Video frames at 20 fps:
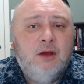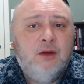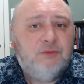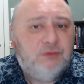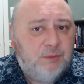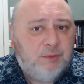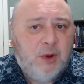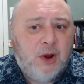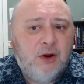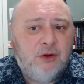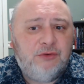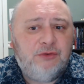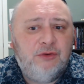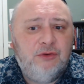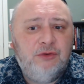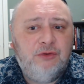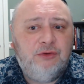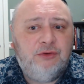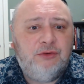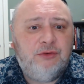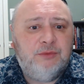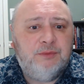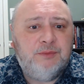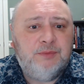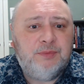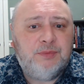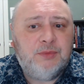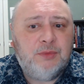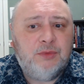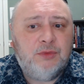For Parsons,
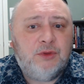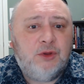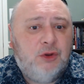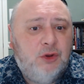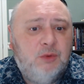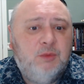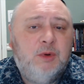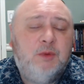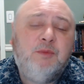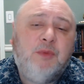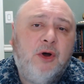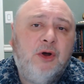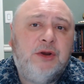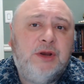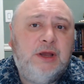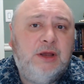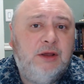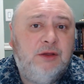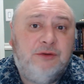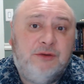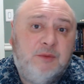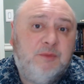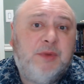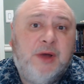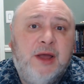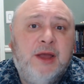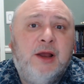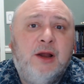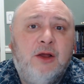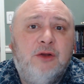the human body is a
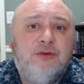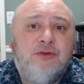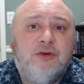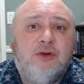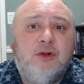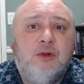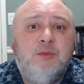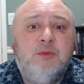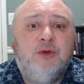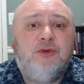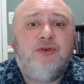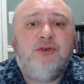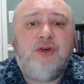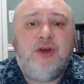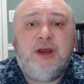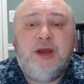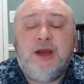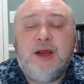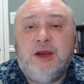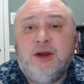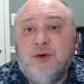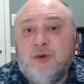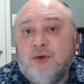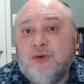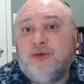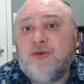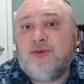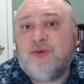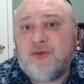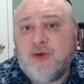biological machine or
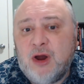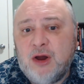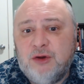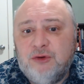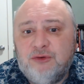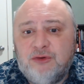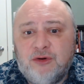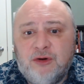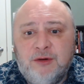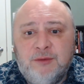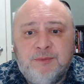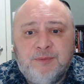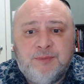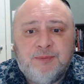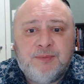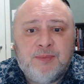structure